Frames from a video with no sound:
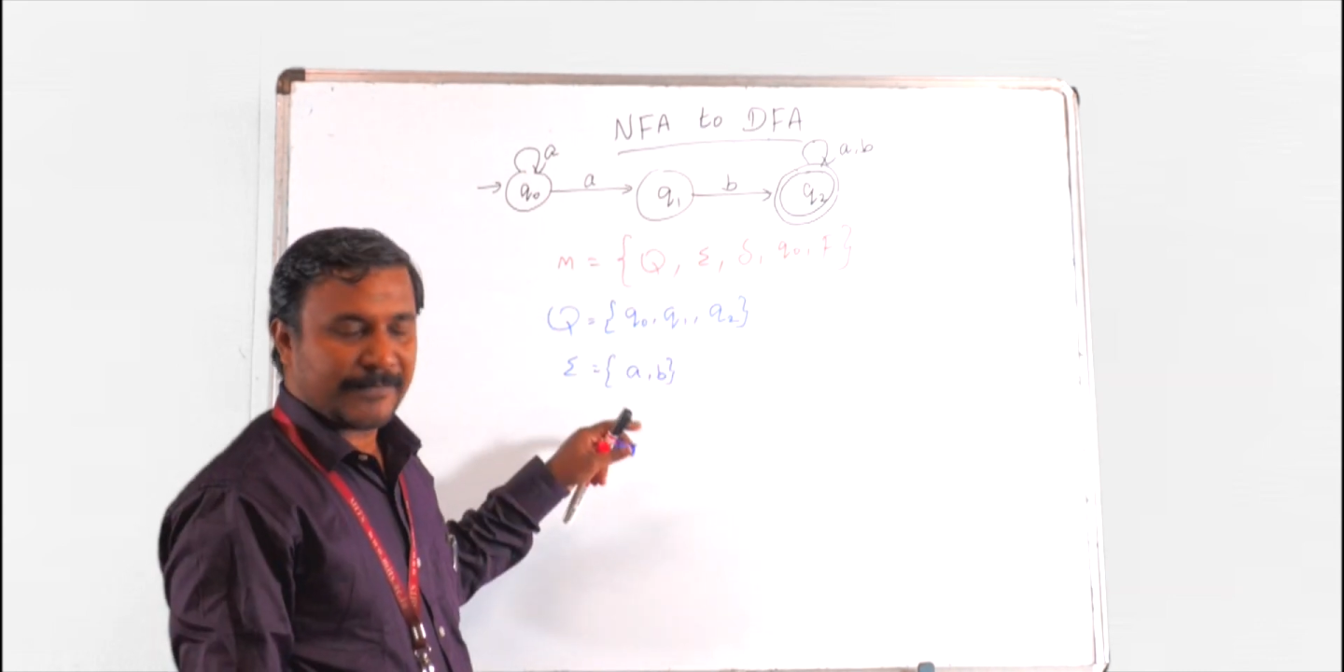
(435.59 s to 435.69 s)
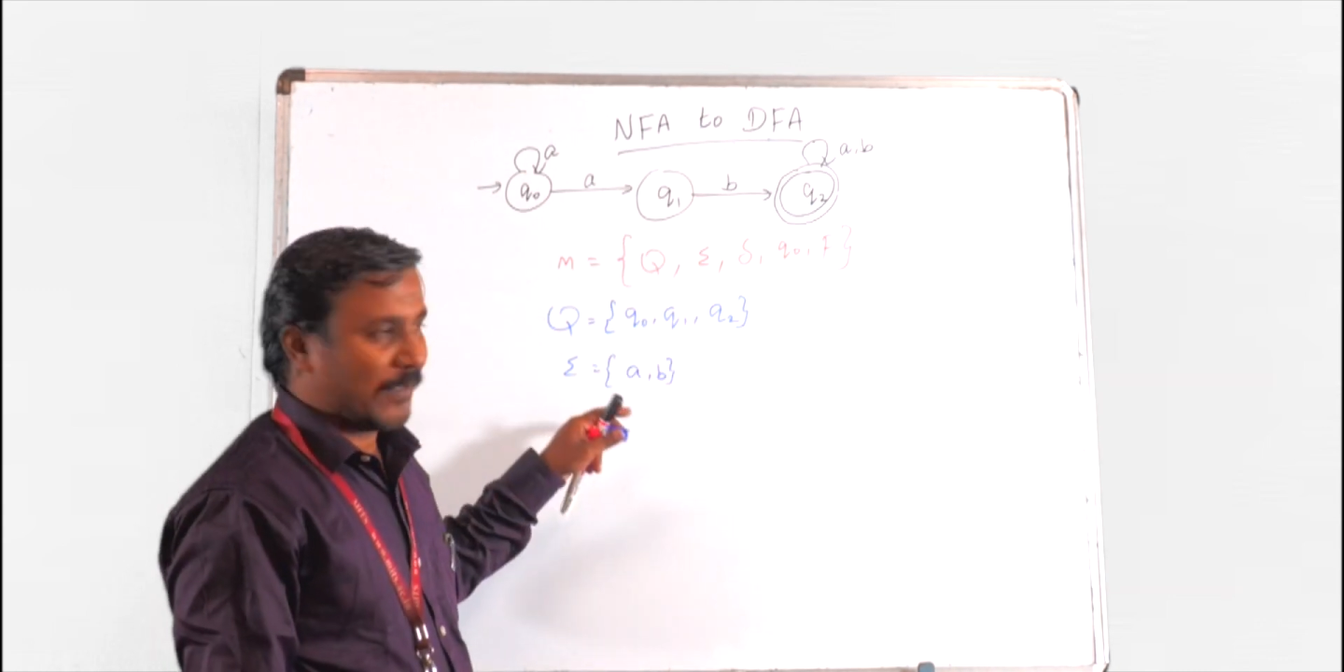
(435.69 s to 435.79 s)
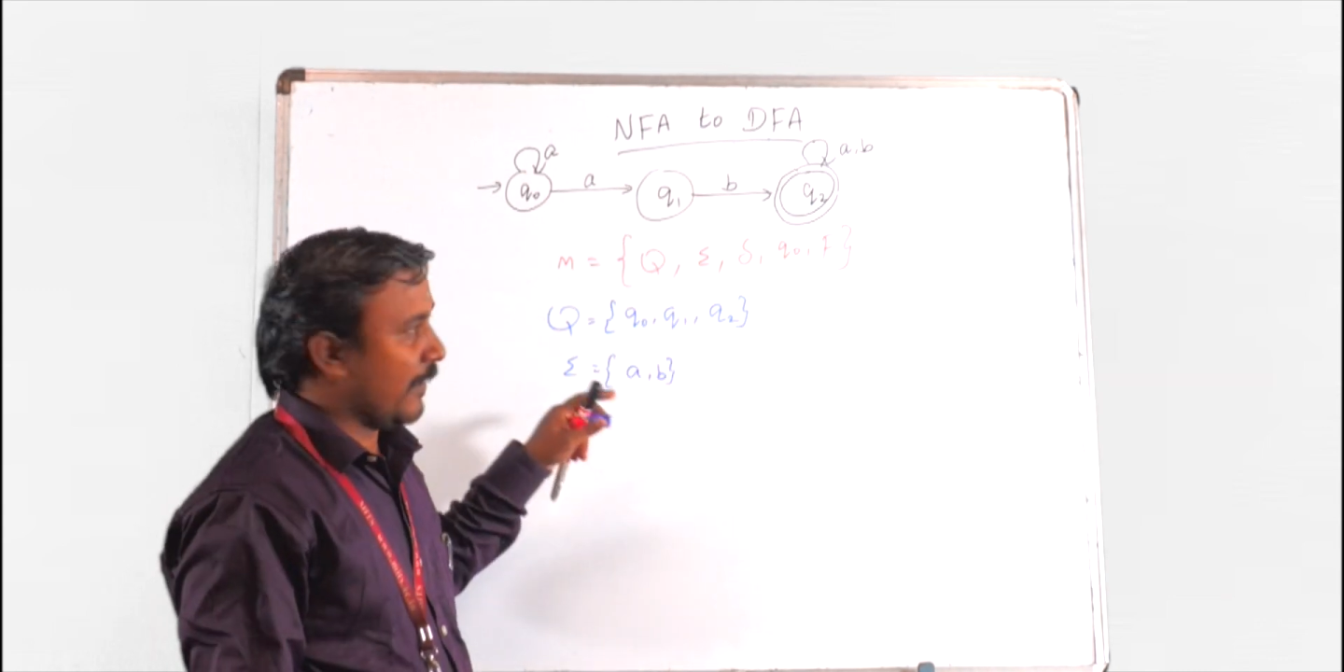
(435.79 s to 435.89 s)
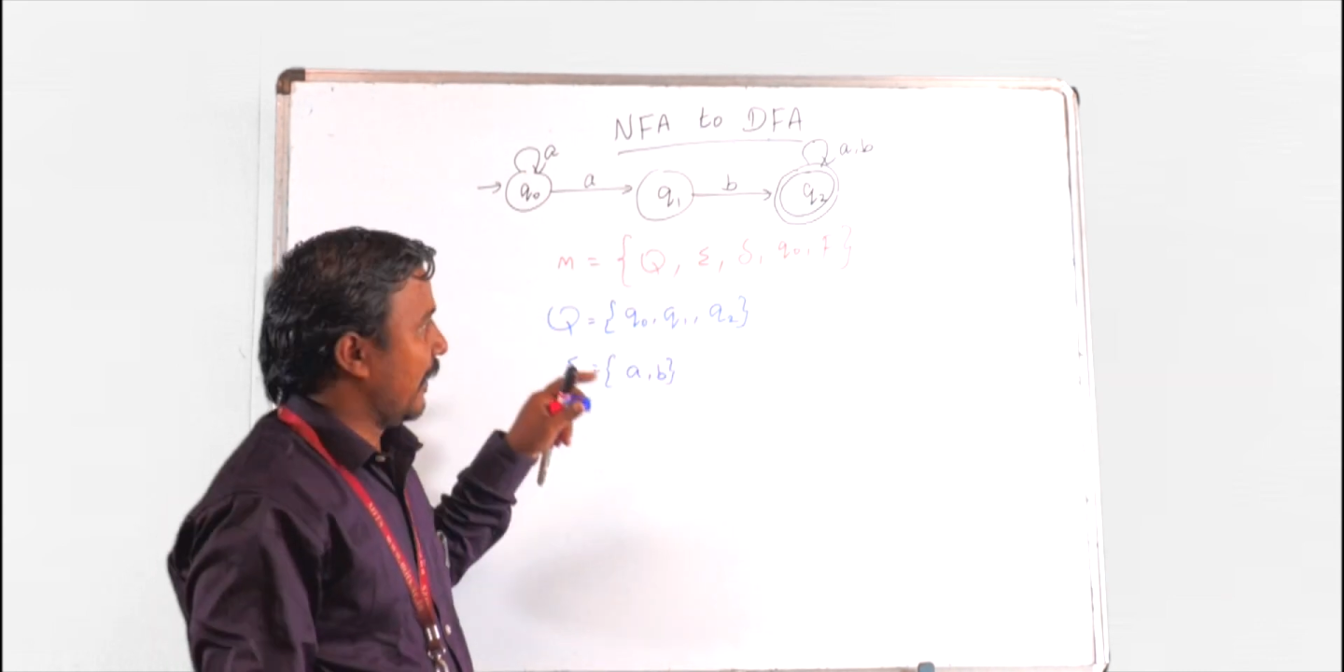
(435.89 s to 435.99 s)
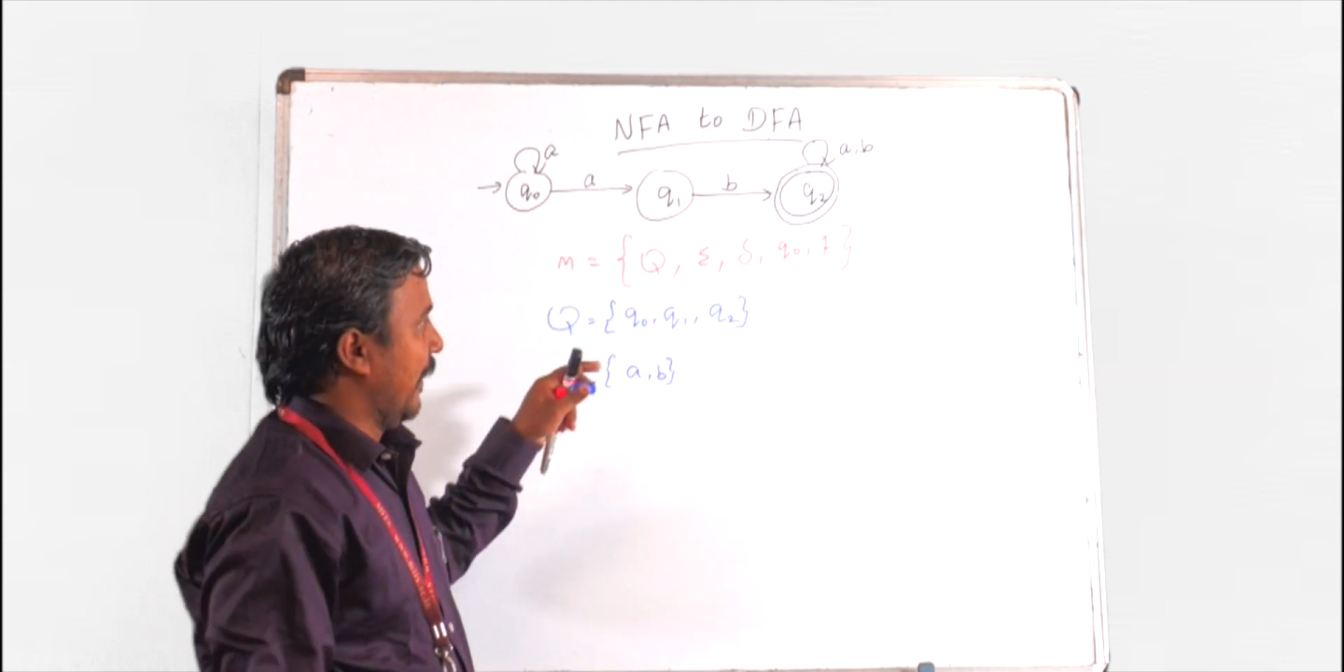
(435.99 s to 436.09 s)

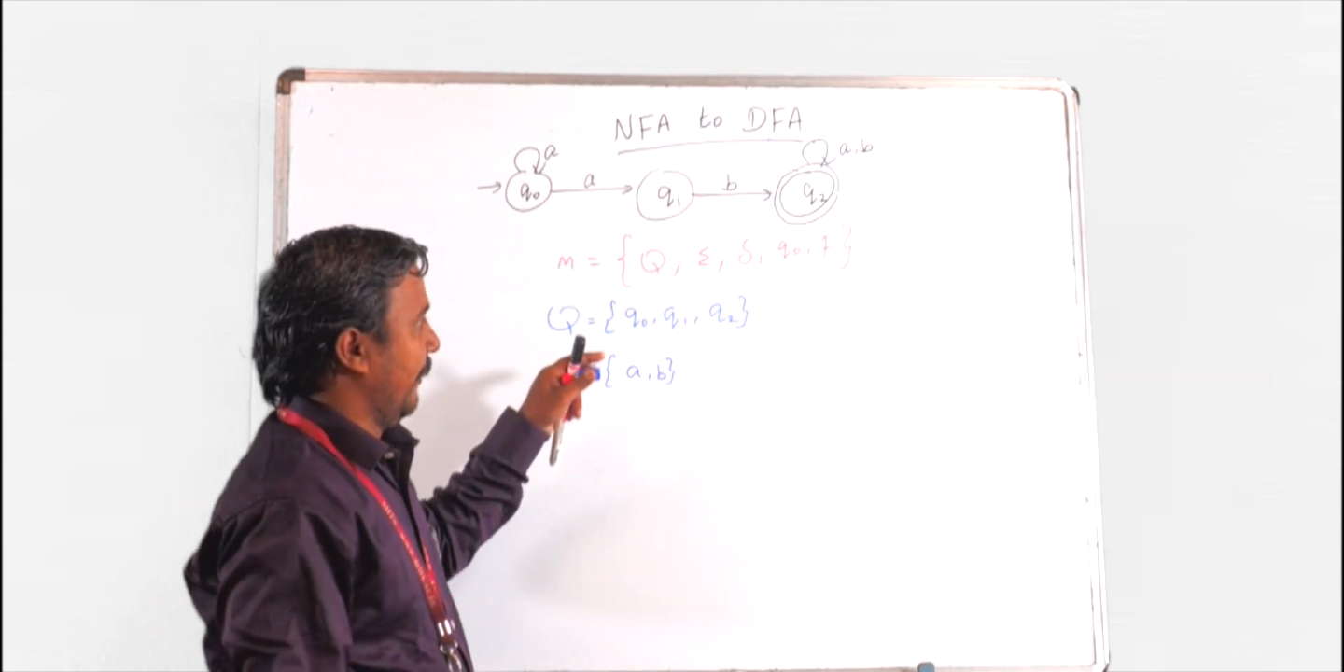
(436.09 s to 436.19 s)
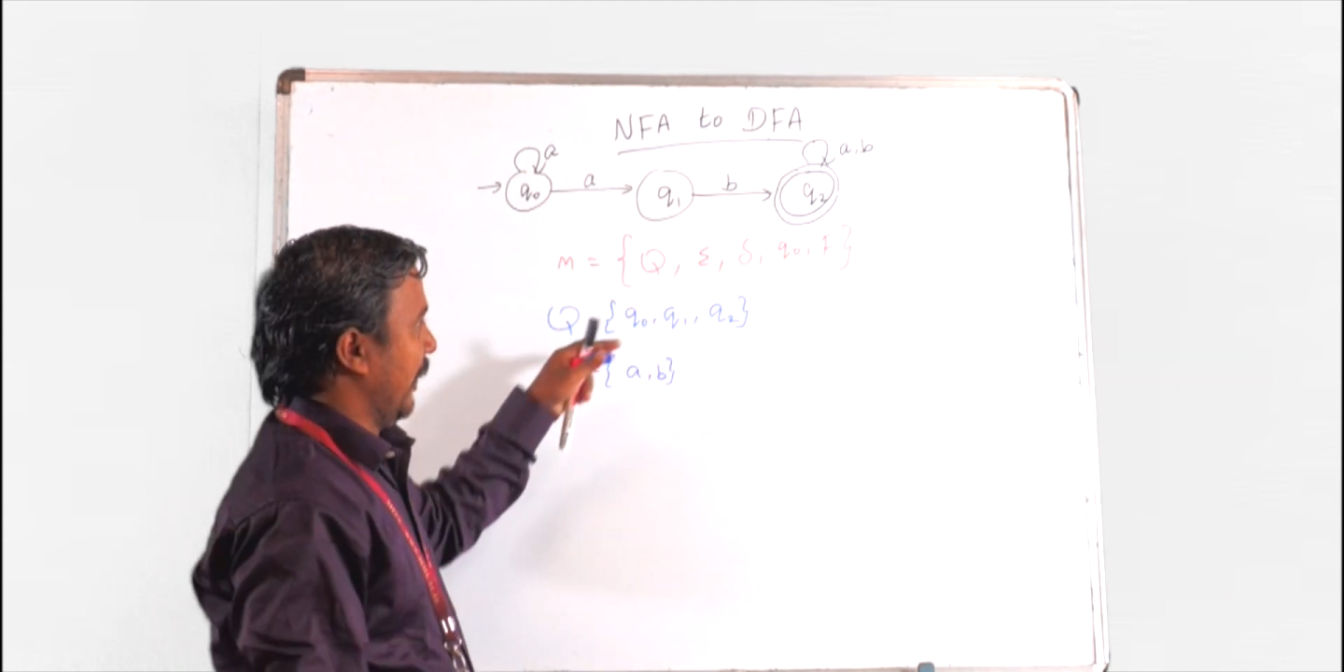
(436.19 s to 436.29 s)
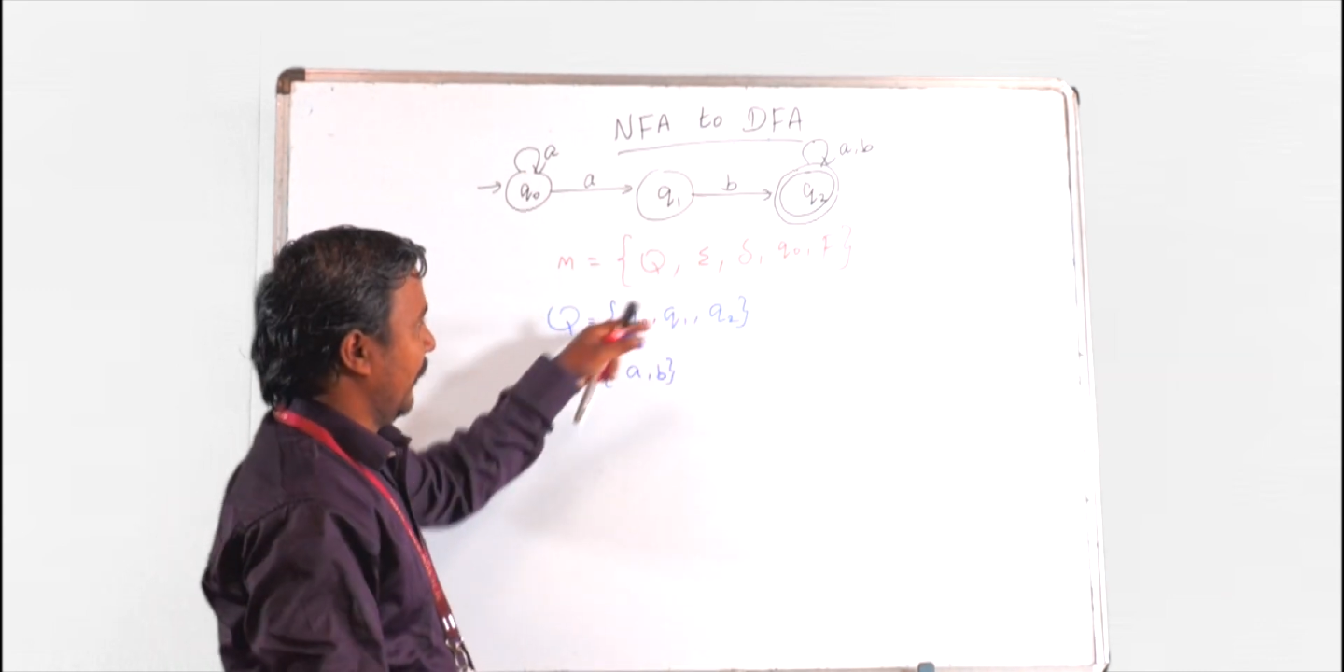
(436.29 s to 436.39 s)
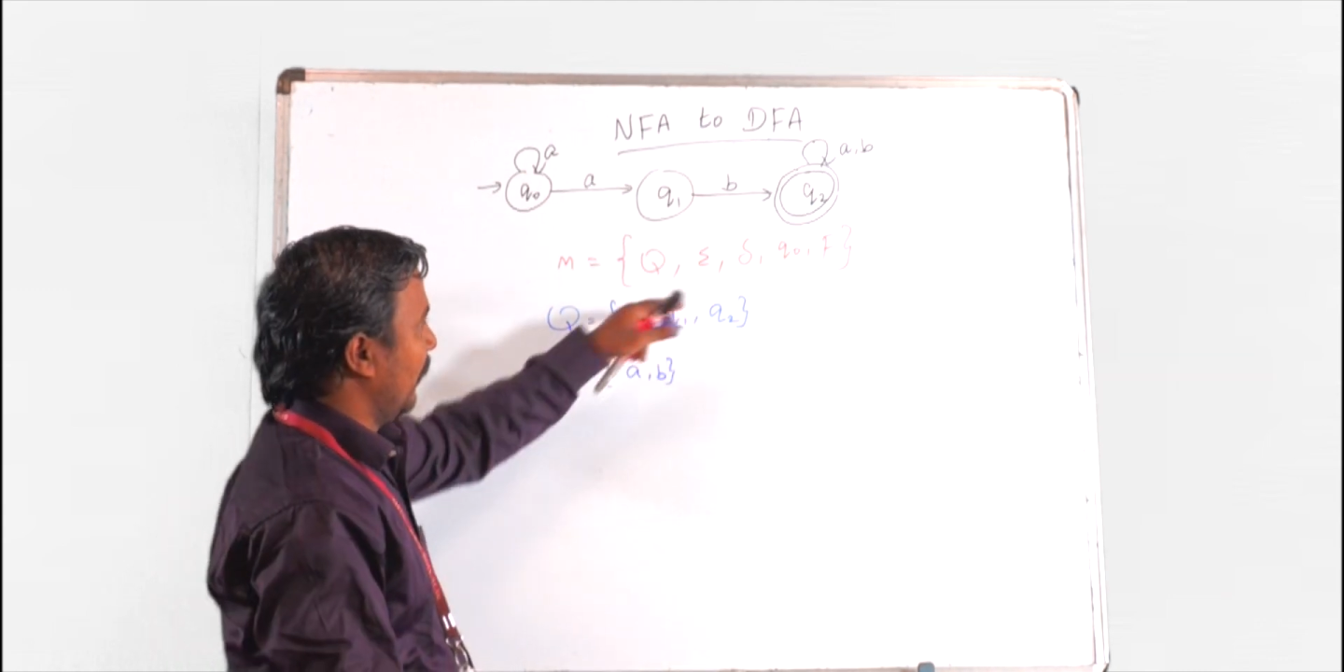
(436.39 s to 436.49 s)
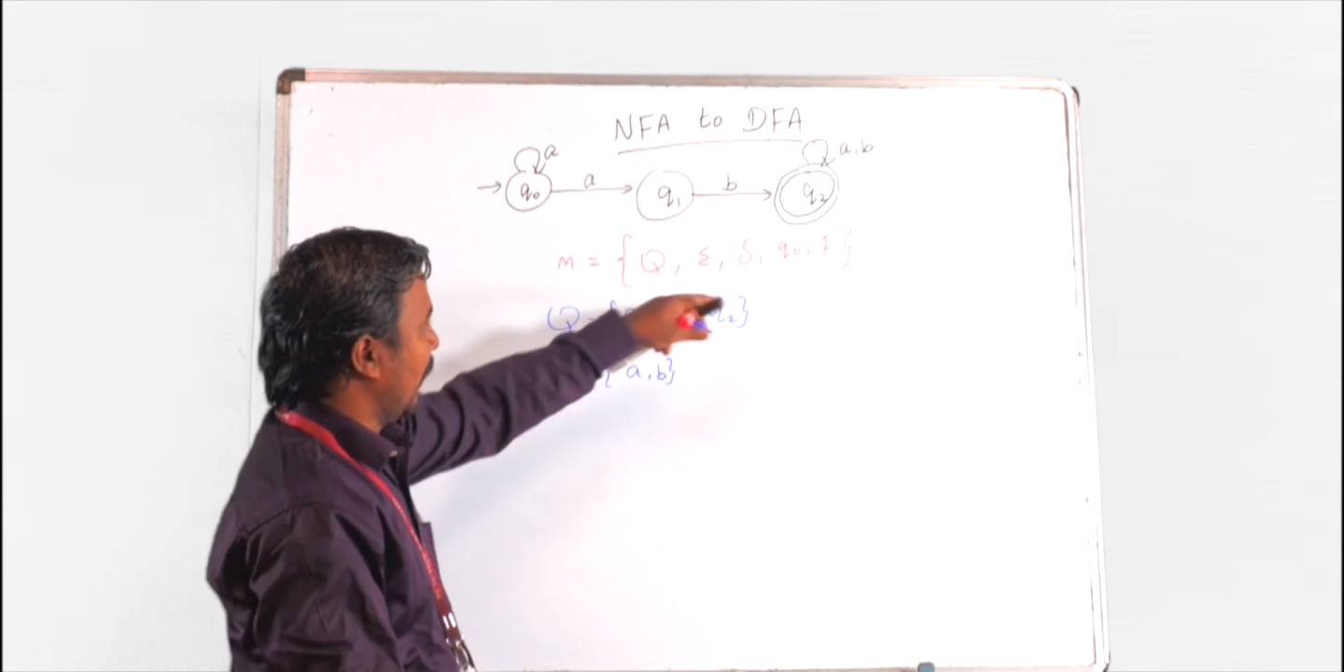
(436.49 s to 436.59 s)
we are having.